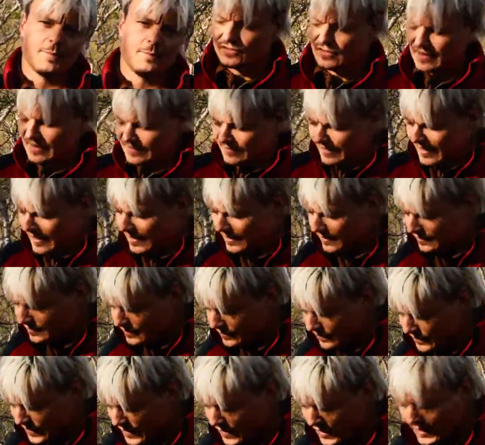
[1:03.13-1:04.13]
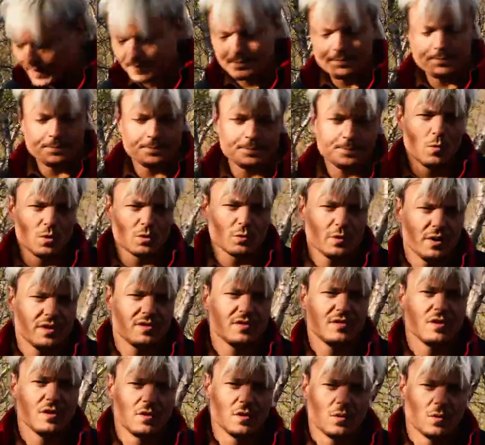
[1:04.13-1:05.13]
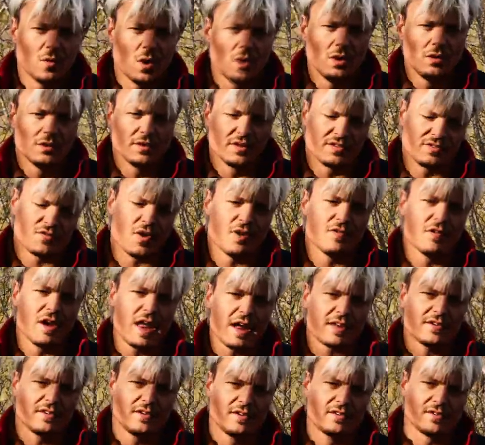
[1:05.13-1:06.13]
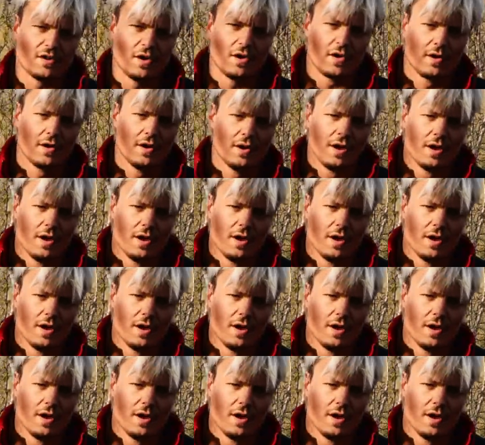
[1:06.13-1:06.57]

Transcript: So let's get into the feeling. What do we need to do? Well, it's a very relaxing song.